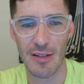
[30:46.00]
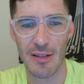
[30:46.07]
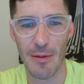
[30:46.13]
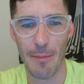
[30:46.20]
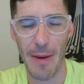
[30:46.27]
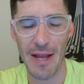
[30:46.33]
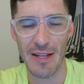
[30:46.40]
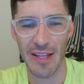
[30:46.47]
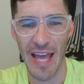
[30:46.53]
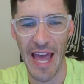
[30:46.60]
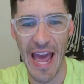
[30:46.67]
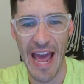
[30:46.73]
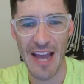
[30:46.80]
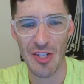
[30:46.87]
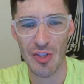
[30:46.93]
combining like
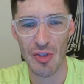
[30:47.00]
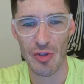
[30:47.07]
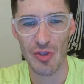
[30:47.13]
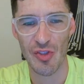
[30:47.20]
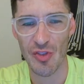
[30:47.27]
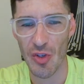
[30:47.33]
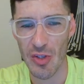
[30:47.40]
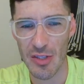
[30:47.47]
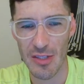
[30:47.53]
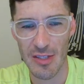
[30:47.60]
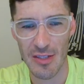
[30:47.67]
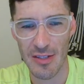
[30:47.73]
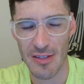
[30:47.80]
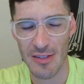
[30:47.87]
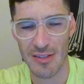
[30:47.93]
ash or
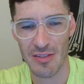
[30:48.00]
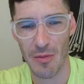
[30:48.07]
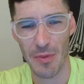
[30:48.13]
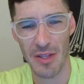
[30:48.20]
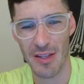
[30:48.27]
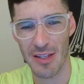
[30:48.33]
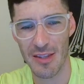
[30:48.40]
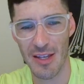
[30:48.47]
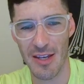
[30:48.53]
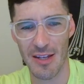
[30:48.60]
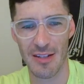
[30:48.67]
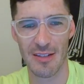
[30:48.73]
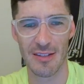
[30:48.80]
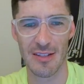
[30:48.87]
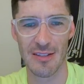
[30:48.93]
soot, something like
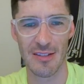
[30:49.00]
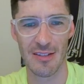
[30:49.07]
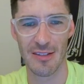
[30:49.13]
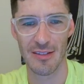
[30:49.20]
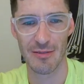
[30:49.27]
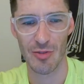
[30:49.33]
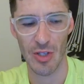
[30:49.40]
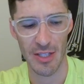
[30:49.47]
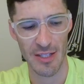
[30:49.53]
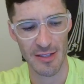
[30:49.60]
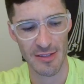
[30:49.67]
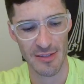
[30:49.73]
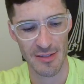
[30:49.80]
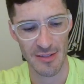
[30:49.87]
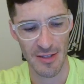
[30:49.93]
that, into
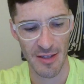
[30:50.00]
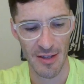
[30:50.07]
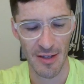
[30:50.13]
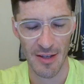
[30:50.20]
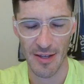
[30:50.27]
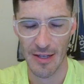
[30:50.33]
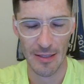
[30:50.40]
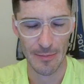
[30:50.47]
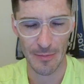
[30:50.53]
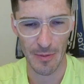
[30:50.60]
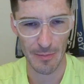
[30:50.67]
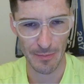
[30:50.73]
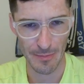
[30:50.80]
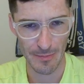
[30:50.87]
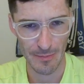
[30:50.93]
trinkets.
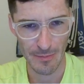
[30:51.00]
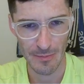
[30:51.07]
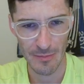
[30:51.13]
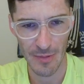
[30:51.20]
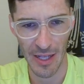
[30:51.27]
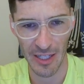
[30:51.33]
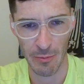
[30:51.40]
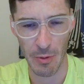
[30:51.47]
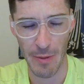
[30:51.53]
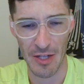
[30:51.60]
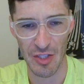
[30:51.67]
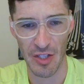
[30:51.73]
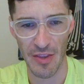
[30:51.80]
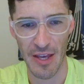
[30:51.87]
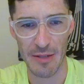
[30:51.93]
I could be
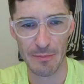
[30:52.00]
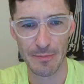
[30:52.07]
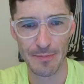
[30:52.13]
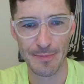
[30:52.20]
matching that.